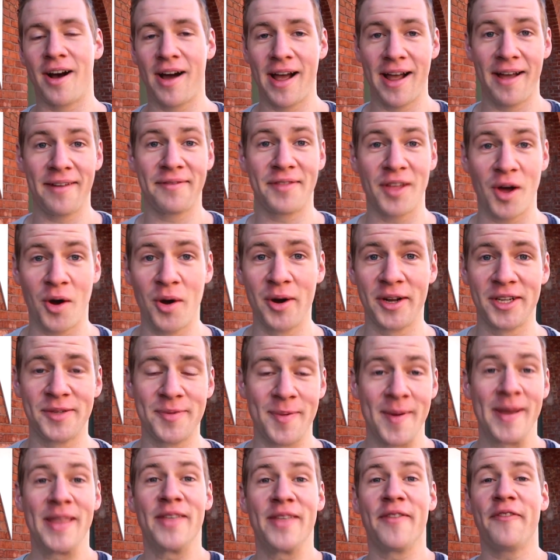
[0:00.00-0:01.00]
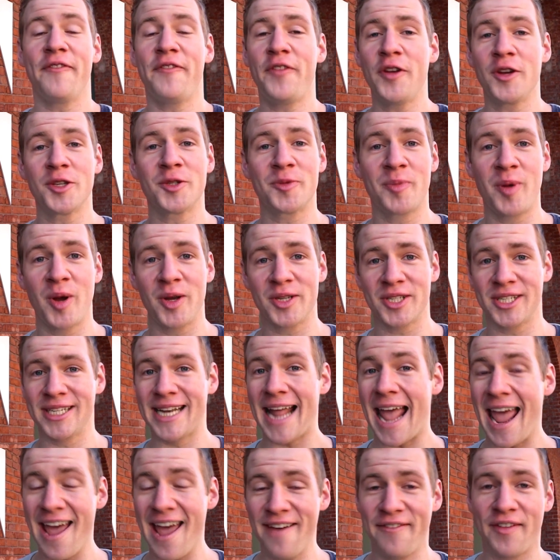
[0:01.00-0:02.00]
I have the honor to be the first
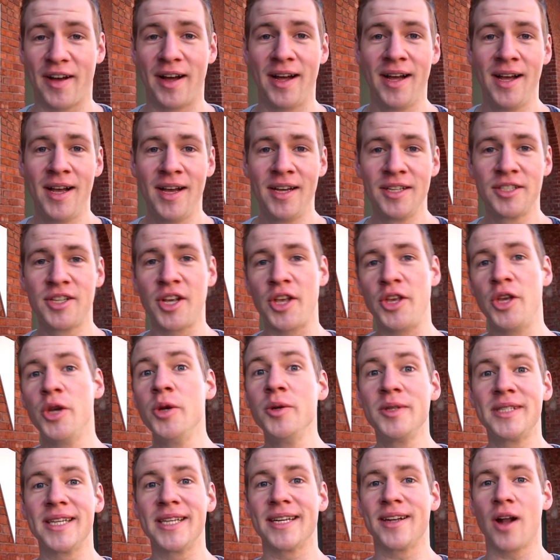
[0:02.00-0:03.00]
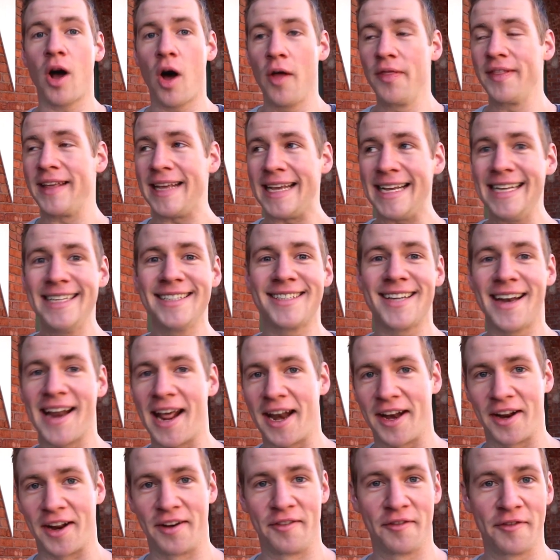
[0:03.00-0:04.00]
person ever to use it on the
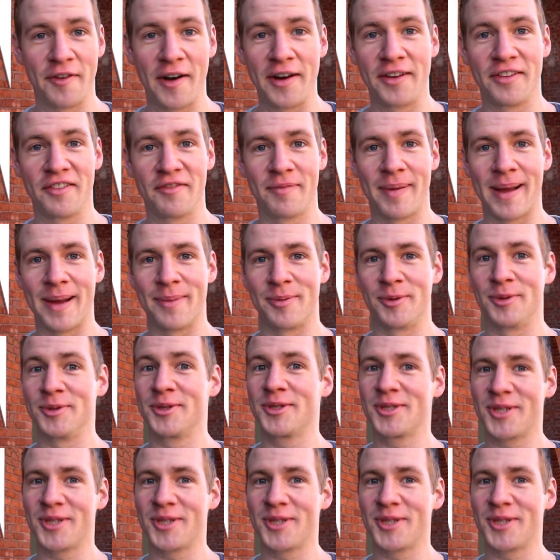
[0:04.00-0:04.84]
internet in front of people.